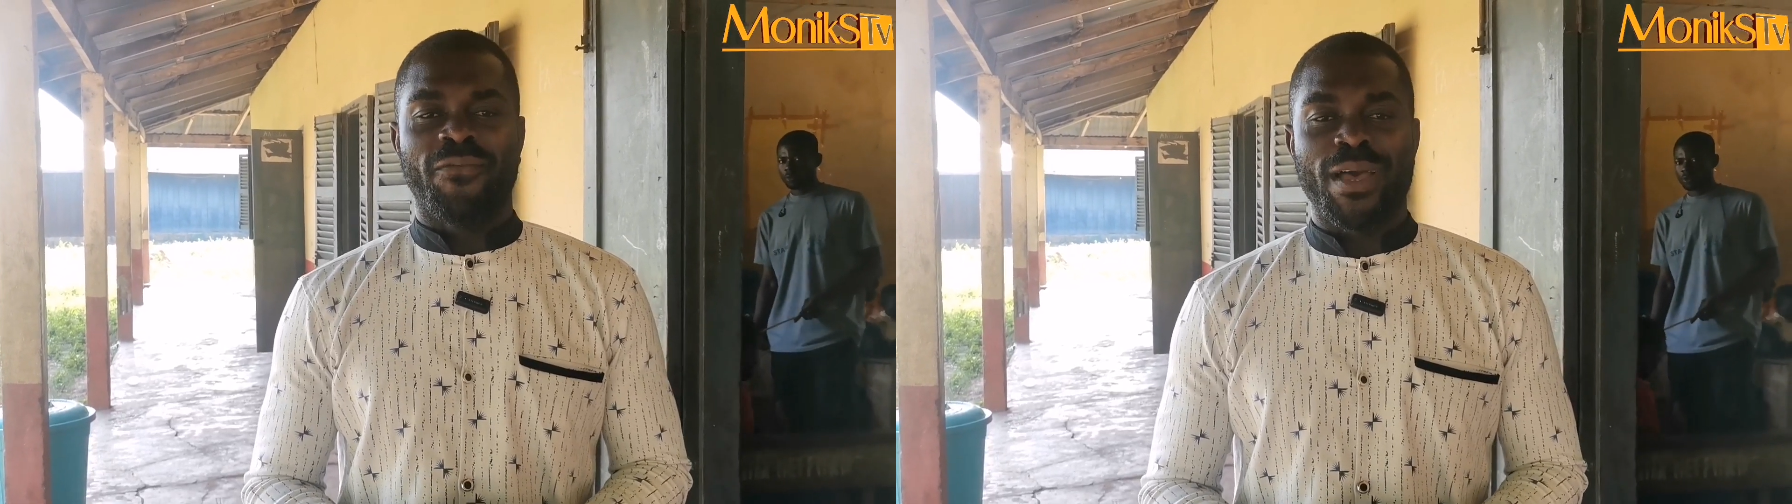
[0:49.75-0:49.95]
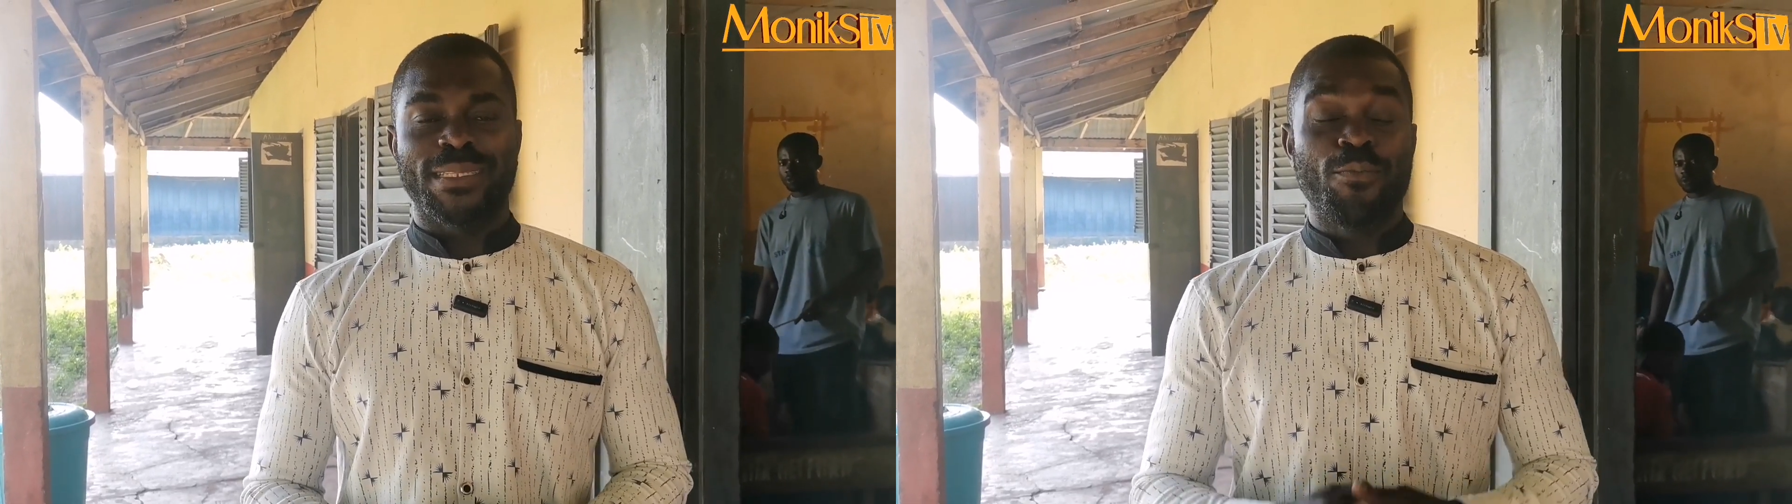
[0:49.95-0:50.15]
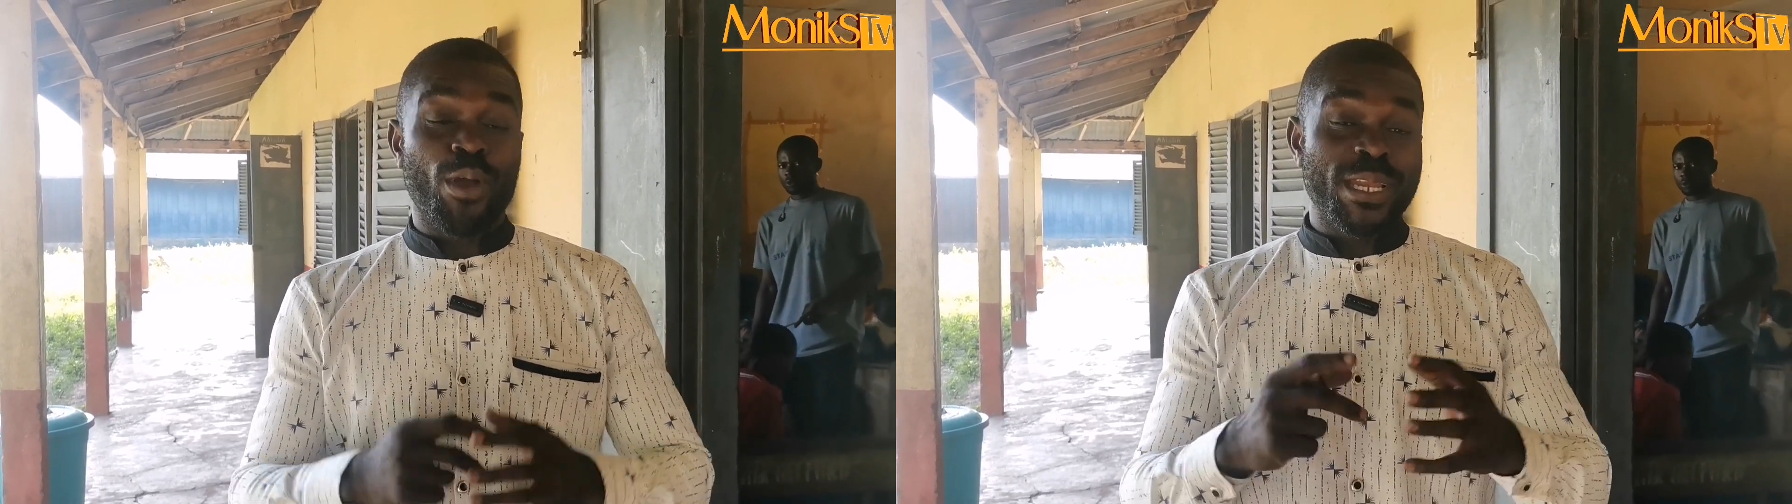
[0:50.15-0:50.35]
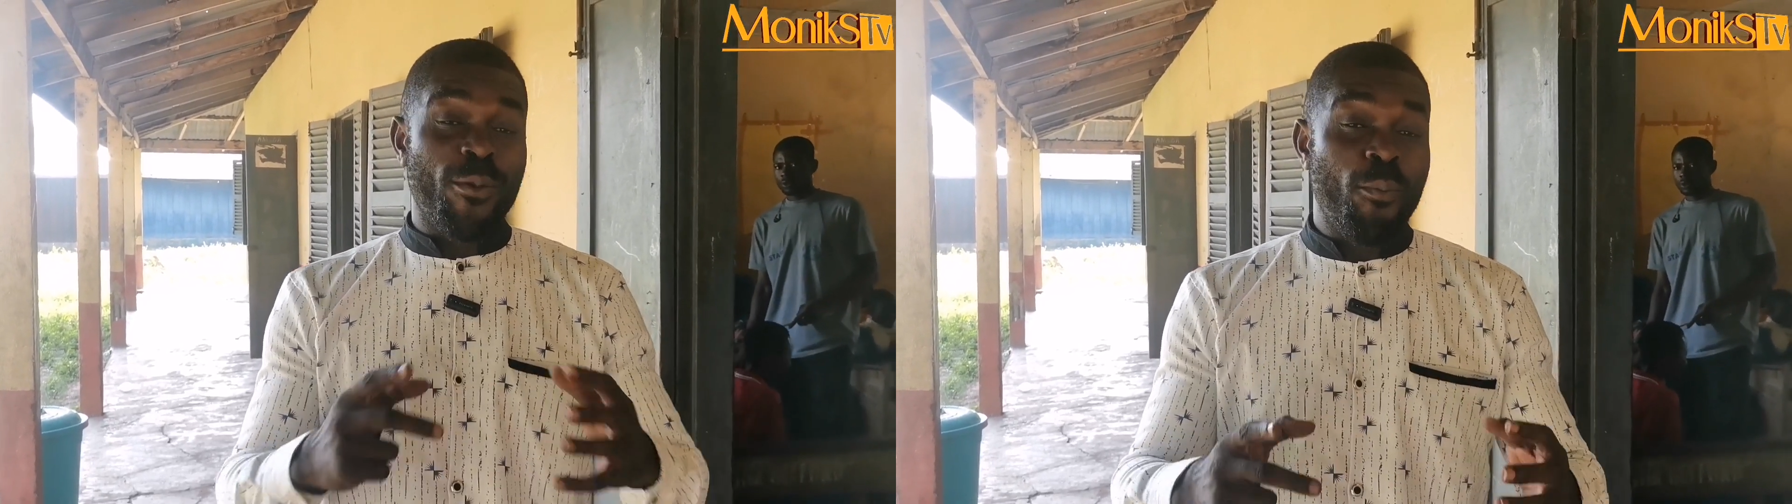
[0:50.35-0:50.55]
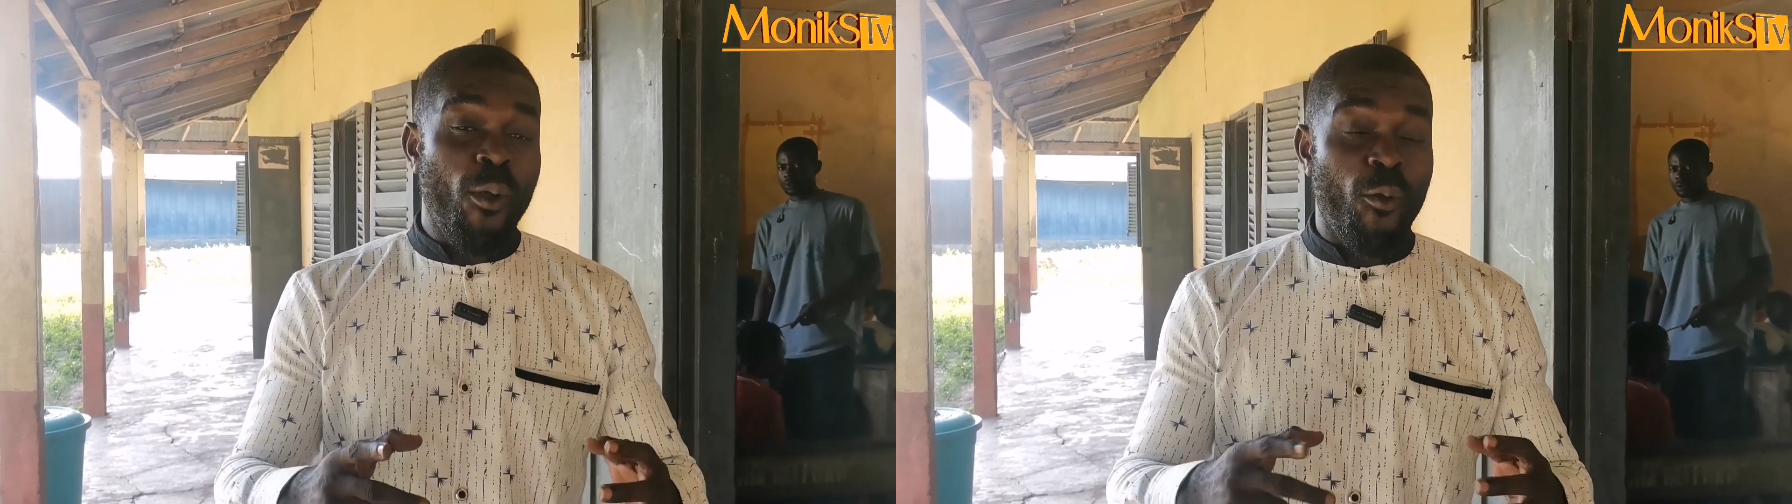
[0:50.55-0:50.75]
in fact,
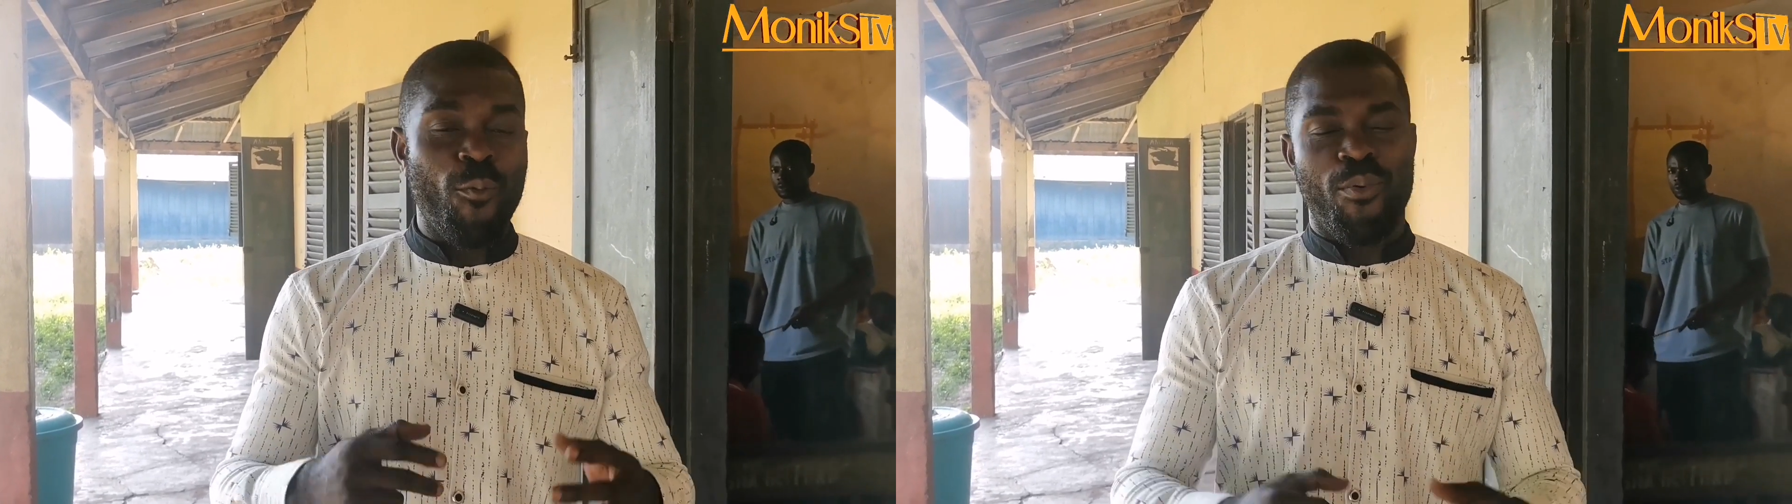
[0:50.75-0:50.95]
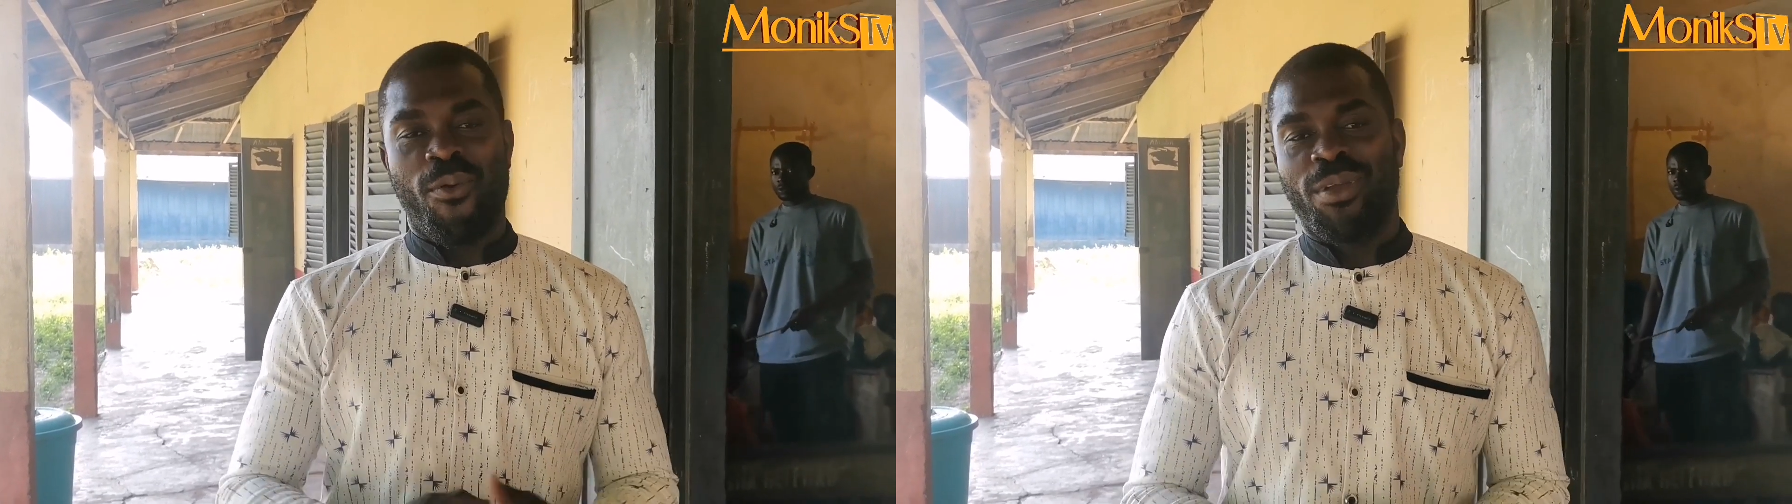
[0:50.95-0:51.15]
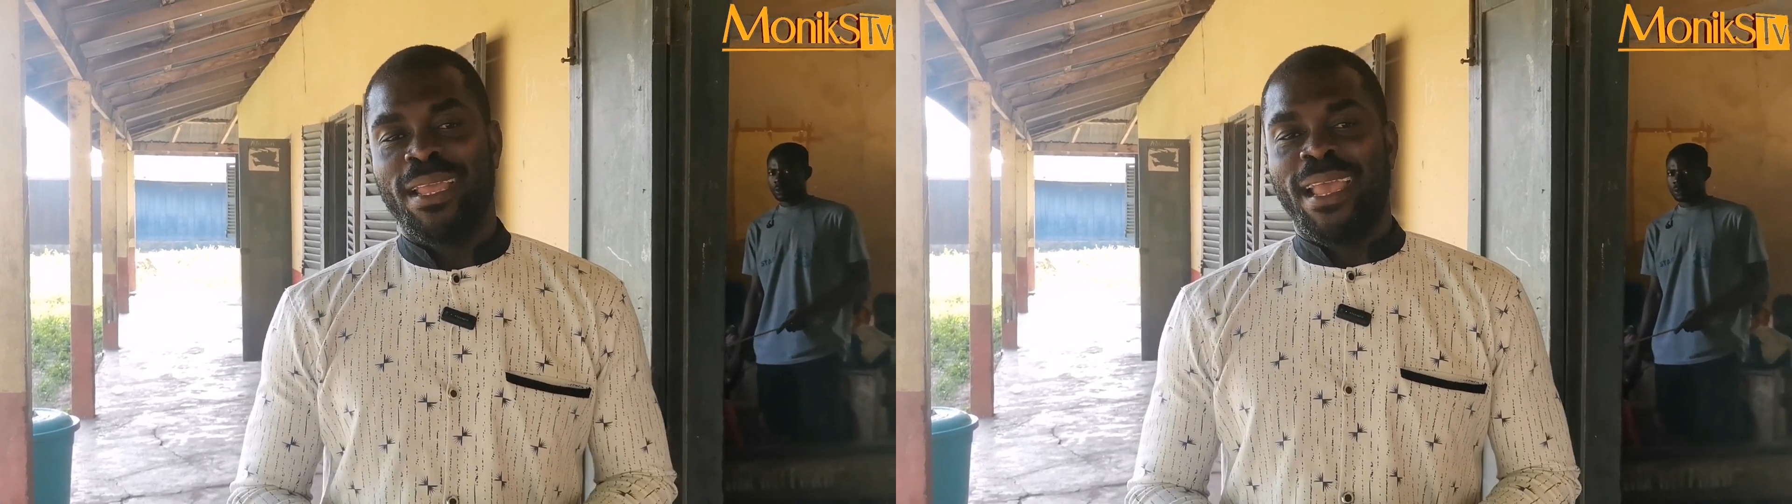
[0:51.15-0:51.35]
money of Bobo,